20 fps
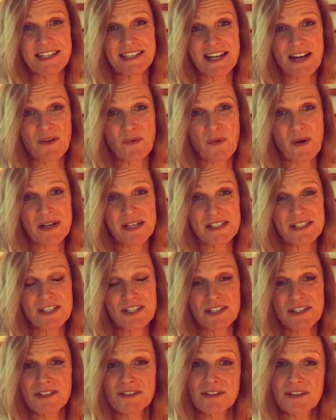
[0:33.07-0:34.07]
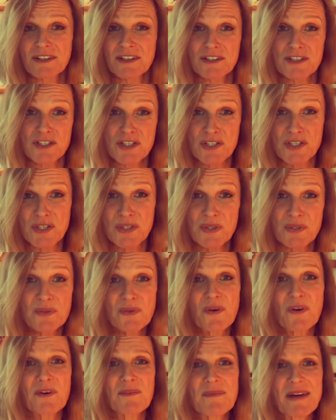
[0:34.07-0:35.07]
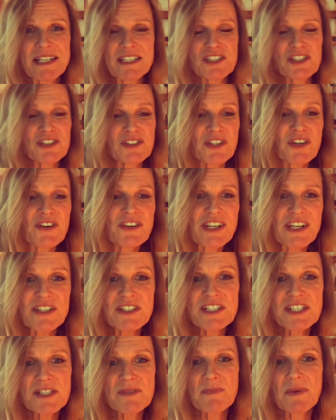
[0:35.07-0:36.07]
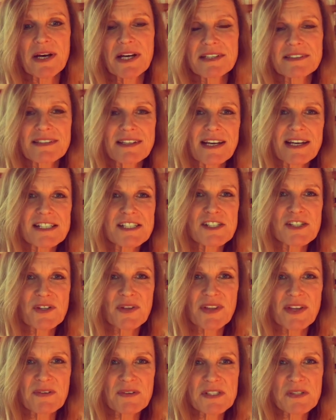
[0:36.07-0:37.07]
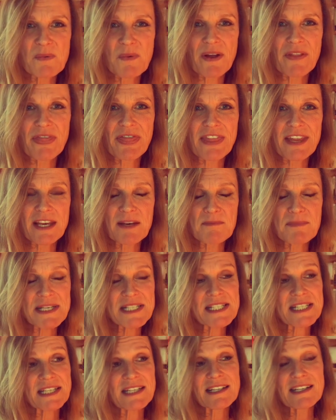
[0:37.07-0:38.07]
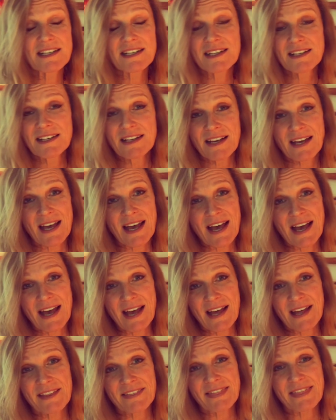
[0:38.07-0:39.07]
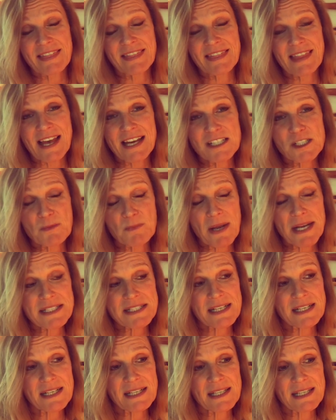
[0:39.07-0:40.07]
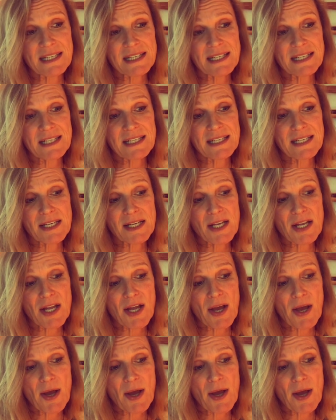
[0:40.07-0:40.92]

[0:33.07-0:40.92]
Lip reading: I wanted to do on my tutorials, but I saw there was one thing missing, and that's basically